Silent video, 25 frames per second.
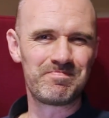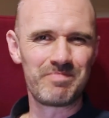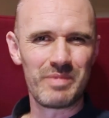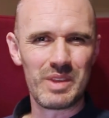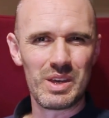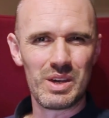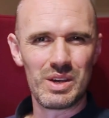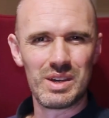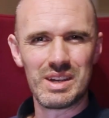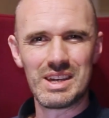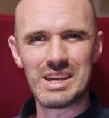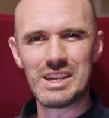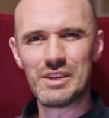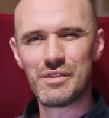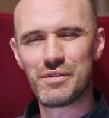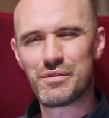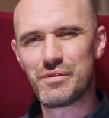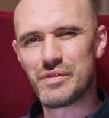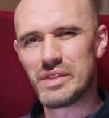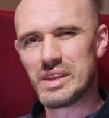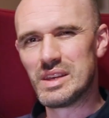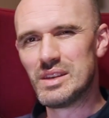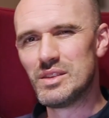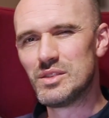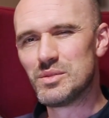
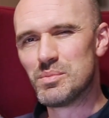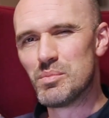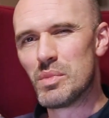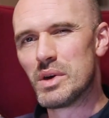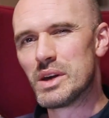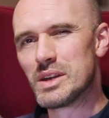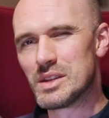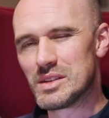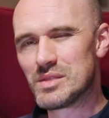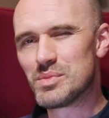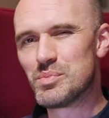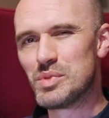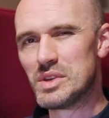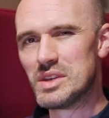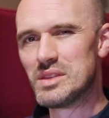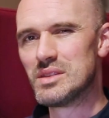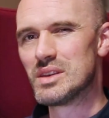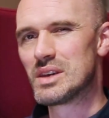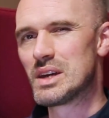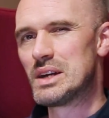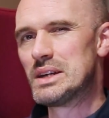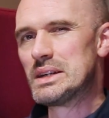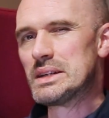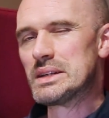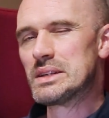if these might be the
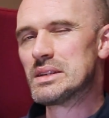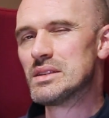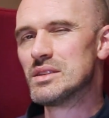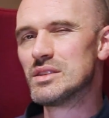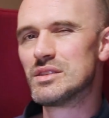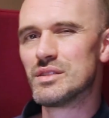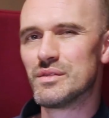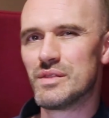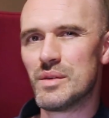kinds